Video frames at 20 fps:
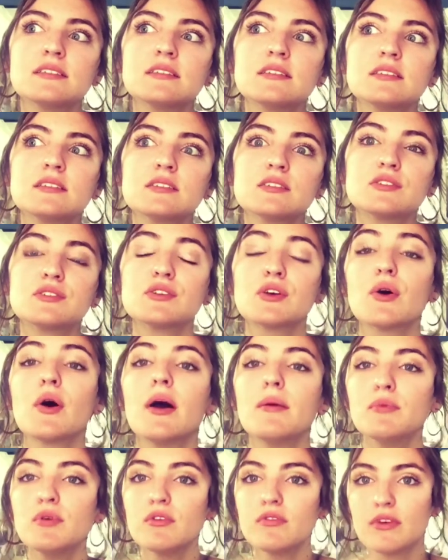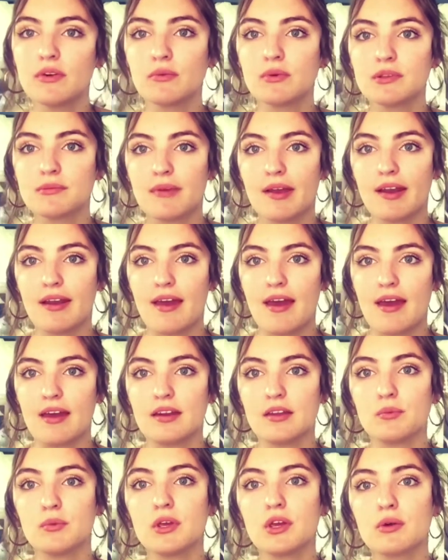So I moved in with my dad, and
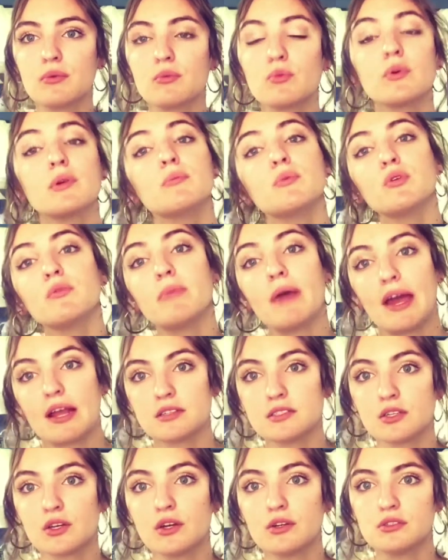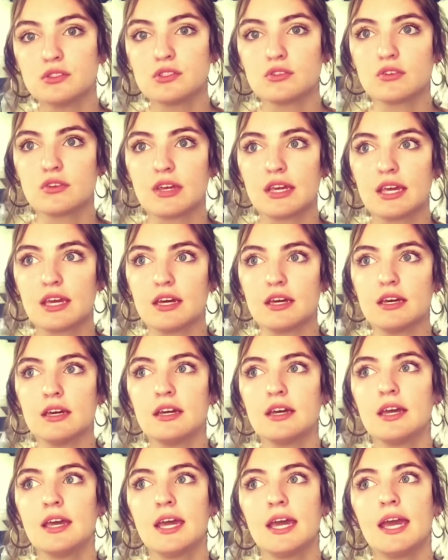we moved back to Costa Rica,
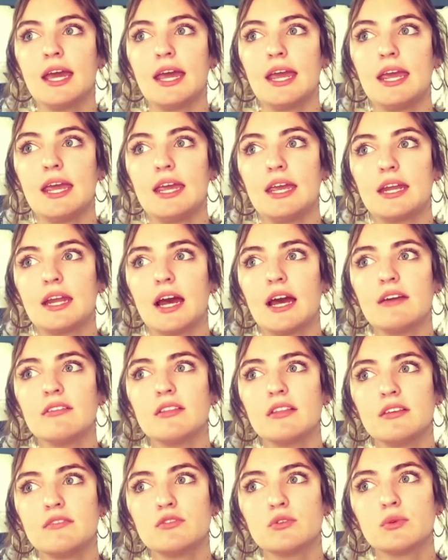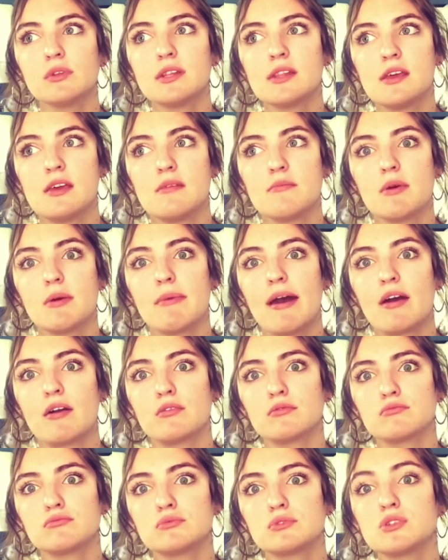and I lived with him about
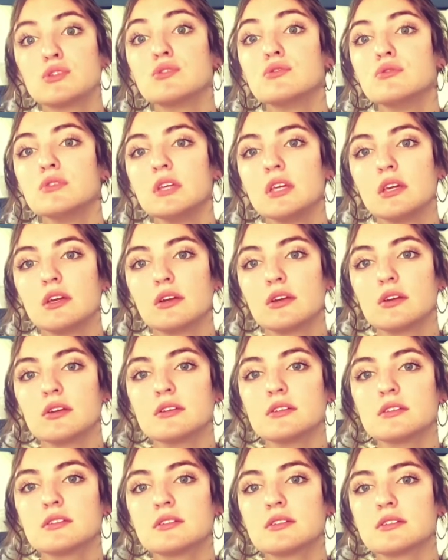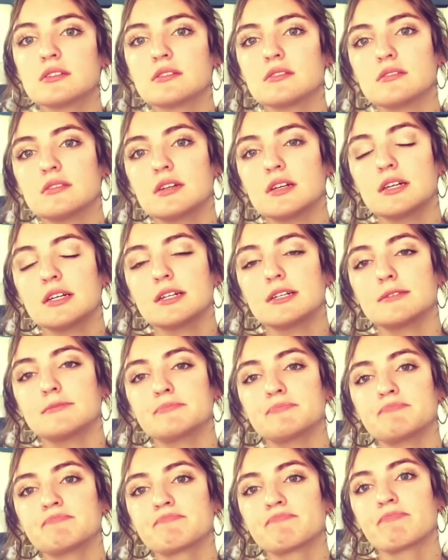2 years.
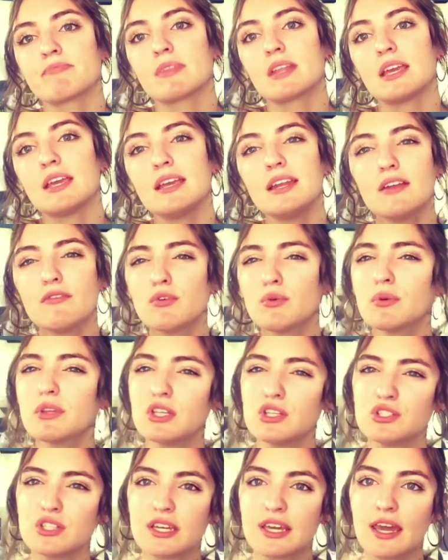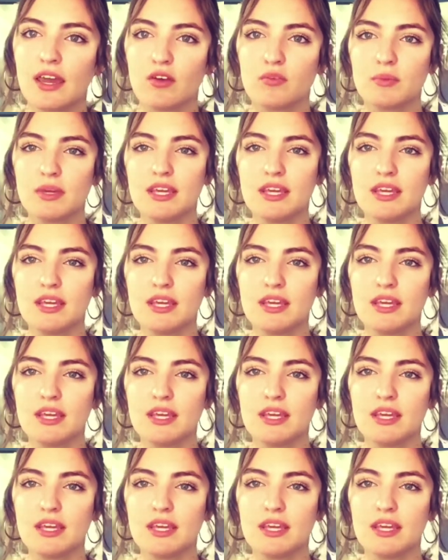He never really took care of me.